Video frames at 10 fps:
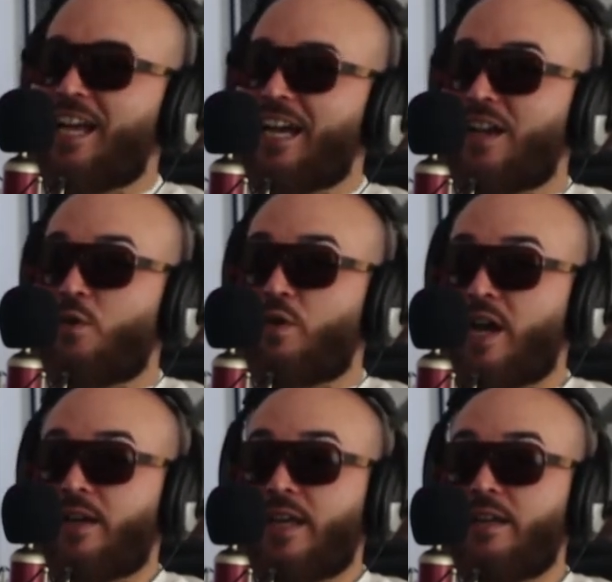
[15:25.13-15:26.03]
I got a
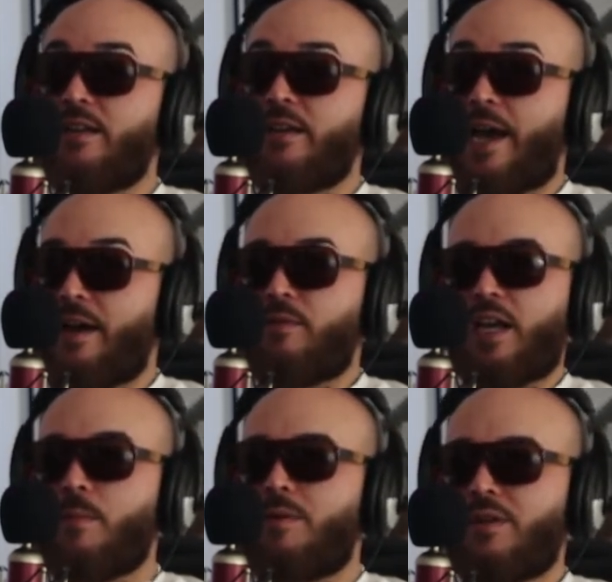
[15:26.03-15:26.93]
round head. I have
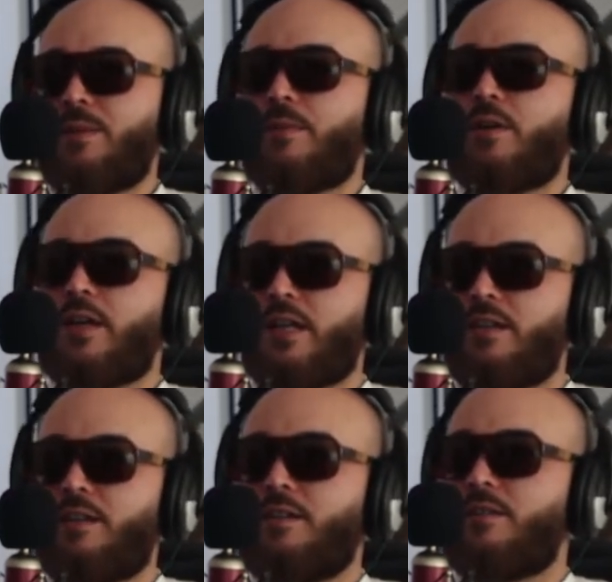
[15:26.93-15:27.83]
like a bowling ball
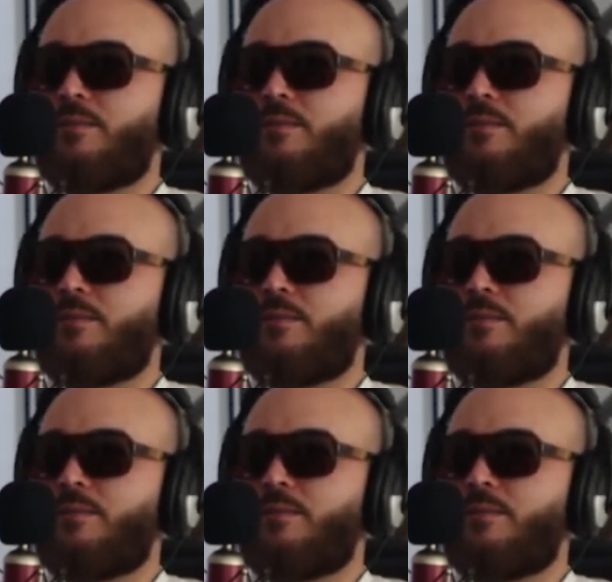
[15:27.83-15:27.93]
head